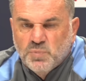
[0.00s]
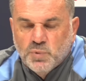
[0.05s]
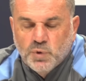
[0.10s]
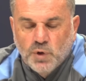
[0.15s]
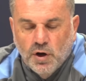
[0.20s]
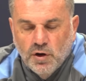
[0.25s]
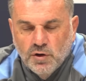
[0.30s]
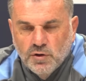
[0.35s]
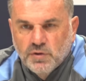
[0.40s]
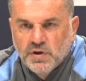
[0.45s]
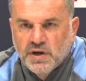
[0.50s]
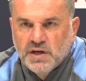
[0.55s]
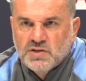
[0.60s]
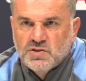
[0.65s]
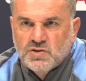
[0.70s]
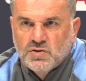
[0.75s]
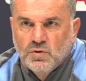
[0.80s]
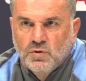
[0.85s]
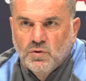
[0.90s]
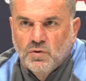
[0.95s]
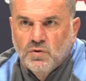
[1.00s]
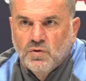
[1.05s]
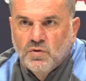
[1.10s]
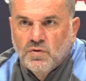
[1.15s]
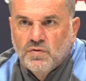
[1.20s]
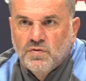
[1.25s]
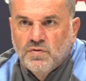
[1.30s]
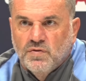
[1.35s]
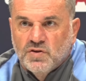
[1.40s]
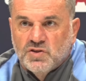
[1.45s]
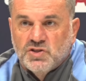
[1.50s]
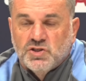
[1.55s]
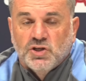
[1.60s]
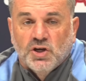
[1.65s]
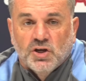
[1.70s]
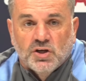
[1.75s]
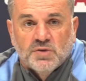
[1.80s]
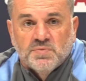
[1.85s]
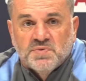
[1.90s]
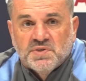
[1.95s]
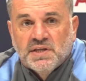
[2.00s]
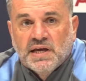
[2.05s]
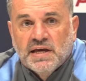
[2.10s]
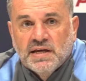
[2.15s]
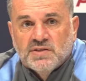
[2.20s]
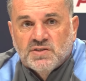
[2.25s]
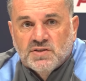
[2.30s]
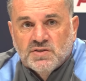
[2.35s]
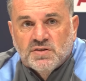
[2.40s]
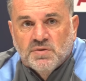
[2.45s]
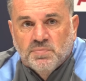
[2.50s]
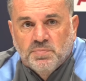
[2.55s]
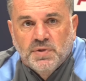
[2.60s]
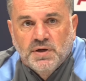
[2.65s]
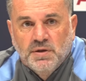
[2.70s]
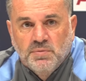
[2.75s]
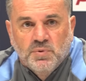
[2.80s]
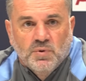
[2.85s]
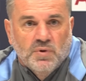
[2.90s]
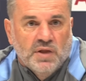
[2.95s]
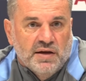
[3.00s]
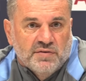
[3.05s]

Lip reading: progress or the circumstances that people